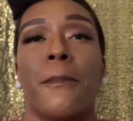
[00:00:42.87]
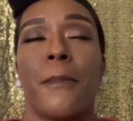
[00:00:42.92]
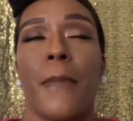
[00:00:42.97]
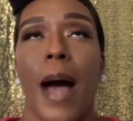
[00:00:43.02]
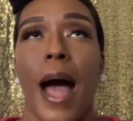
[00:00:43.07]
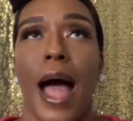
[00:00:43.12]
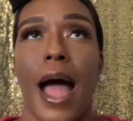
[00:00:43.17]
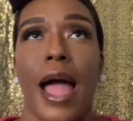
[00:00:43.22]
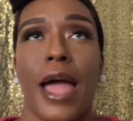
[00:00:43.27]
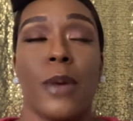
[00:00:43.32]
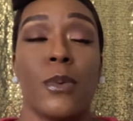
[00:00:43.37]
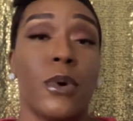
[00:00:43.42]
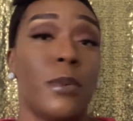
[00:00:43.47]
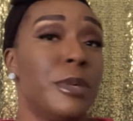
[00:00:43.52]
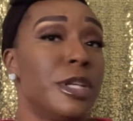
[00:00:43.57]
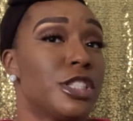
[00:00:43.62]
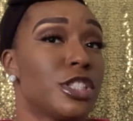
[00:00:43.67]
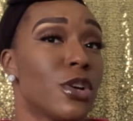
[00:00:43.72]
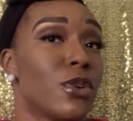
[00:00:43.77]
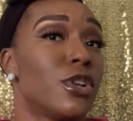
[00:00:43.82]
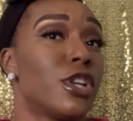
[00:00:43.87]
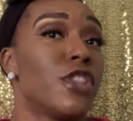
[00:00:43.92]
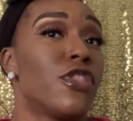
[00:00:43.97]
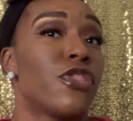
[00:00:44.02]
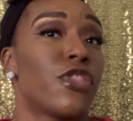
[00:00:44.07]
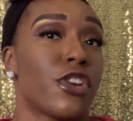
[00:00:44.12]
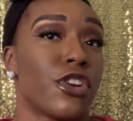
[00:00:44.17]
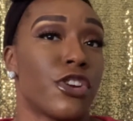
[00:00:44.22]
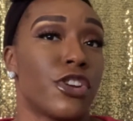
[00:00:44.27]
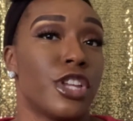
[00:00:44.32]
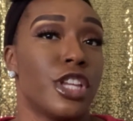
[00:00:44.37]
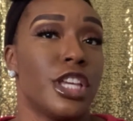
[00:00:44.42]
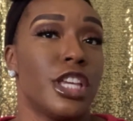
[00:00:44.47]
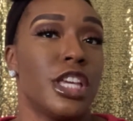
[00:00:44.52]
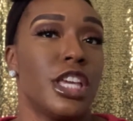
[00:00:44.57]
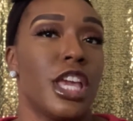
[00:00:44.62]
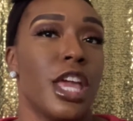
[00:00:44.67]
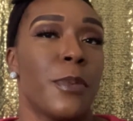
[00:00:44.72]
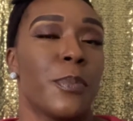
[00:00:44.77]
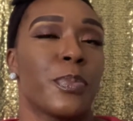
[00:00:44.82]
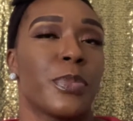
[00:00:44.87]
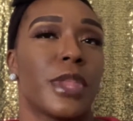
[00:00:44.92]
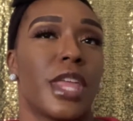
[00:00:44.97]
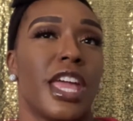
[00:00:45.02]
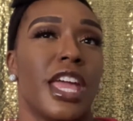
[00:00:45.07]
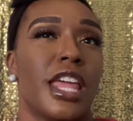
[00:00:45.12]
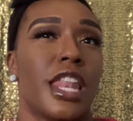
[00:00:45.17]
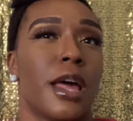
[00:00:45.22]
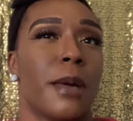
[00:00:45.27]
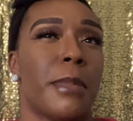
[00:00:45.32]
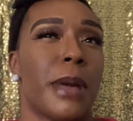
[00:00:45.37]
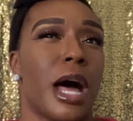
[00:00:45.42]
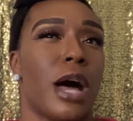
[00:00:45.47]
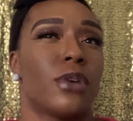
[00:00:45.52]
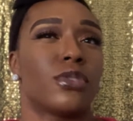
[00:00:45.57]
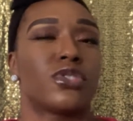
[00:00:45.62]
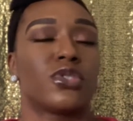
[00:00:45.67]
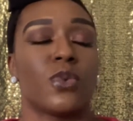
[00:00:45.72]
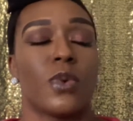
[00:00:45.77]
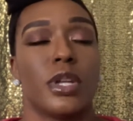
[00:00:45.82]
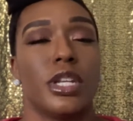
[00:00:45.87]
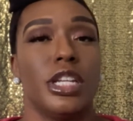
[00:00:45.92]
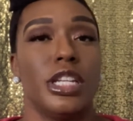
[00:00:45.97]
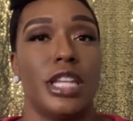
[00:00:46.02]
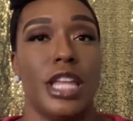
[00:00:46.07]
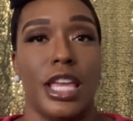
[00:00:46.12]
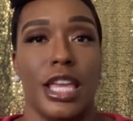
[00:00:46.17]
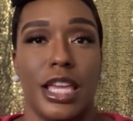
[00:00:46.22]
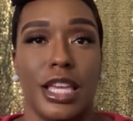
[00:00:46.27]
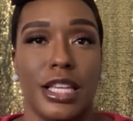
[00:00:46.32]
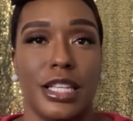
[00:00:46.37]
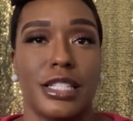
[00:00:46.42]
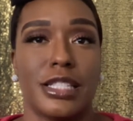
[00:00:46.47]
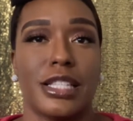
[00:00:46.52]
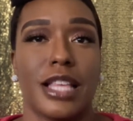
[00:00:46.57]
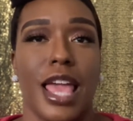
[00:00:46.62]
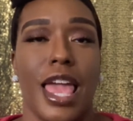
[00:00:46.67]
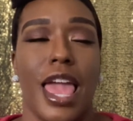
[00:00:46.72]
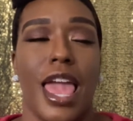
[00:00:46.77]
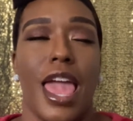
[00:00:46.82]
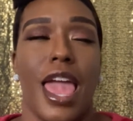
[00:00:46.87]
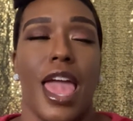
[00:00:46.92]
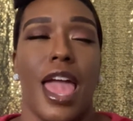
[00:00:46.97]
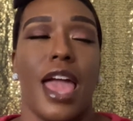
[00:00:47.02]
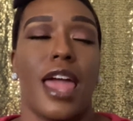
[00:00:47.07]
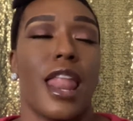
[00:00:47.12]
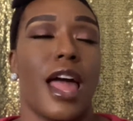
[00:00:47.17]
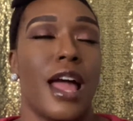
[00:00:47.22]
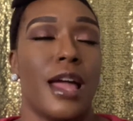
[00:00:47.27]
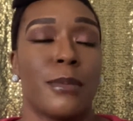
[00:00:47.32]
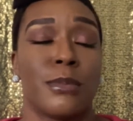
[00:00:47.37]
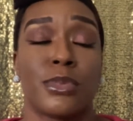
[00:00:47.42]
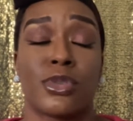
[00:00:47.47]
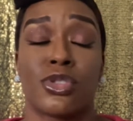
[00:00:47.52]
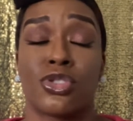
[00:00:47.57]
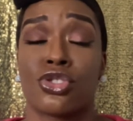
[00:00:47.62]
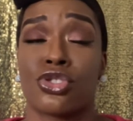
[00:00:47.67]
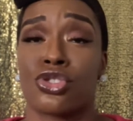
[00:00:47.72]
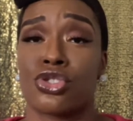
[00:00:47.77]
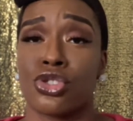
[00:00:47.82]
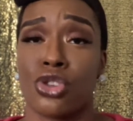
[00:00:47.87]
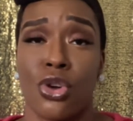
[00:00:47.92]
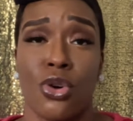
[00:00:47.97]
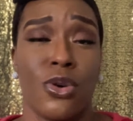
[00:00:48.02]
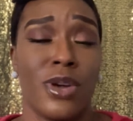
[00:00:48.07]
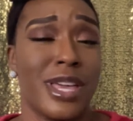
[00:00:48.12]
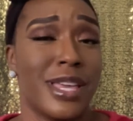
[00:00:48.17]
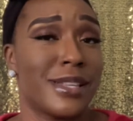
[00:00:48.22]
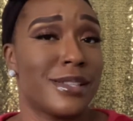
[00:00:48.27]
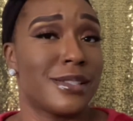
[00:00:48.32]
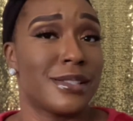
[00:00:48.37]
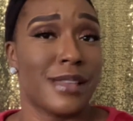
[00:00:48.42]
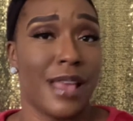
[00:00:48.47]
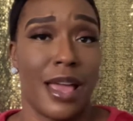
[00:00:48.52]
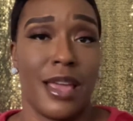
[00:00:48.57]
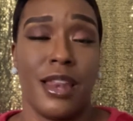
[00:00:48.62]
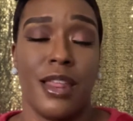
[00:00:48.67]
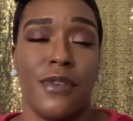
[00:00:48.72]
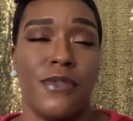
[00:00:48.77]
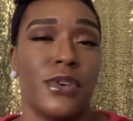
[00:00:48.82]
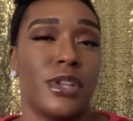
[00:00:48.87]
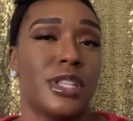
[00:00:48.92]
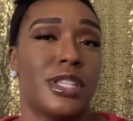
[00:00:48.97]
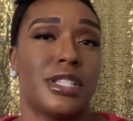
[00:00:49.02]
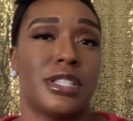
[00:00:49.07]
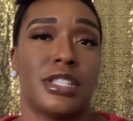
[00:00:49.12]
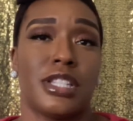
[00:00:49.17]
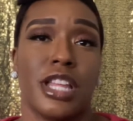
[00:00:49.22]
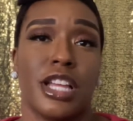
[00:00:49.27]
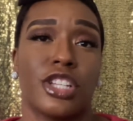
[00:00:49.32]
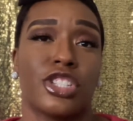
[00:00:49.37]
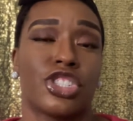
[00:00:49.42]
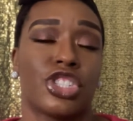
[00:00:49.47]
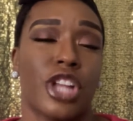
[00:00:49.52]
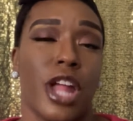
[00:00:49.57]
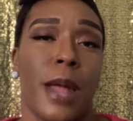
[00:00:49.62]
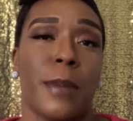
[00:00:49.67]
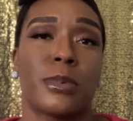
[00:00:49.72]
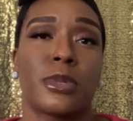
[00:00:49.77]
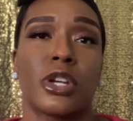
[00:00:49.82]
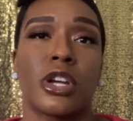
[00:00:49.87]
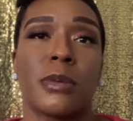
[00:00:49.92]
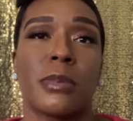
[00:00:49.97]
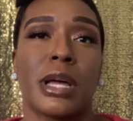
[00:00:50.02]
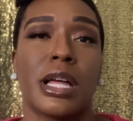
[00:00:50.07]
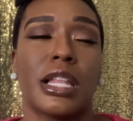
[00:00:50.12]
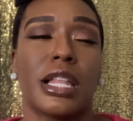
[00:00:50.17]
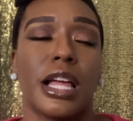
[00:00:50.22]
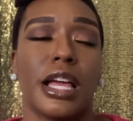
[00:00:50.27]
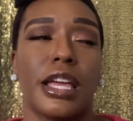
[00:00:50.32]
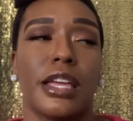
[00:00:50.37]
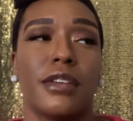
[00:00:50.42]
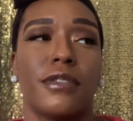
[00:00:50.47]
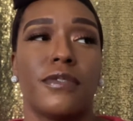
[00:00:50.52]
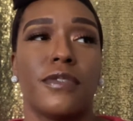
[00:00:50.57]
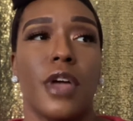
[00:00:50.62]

I will be turning 30 in about 20 days, and I'm so excited for this next chapter of my life.